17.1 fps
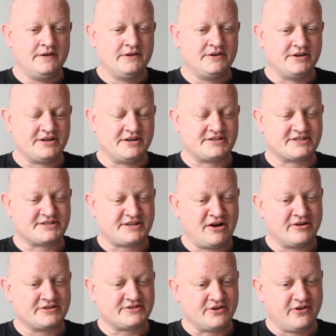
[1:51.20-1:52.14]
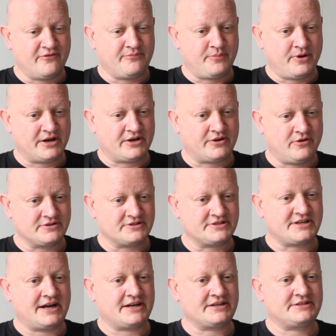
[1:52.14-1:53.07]
You need to start off by
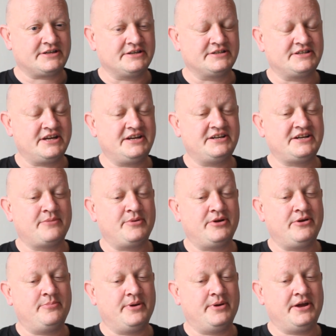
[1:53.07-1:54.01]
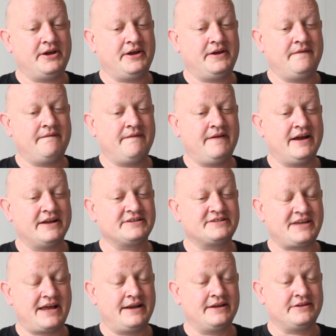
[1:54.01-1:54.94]
contacting DWP
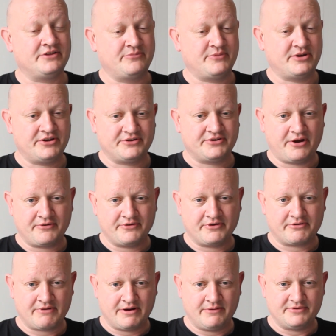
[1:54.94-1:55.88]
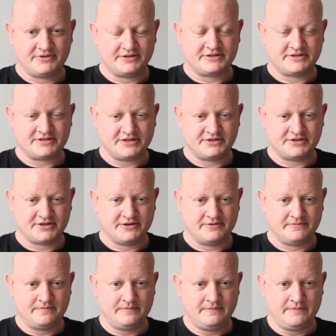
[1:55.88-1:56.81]
and telling them that you don't agree with the decision.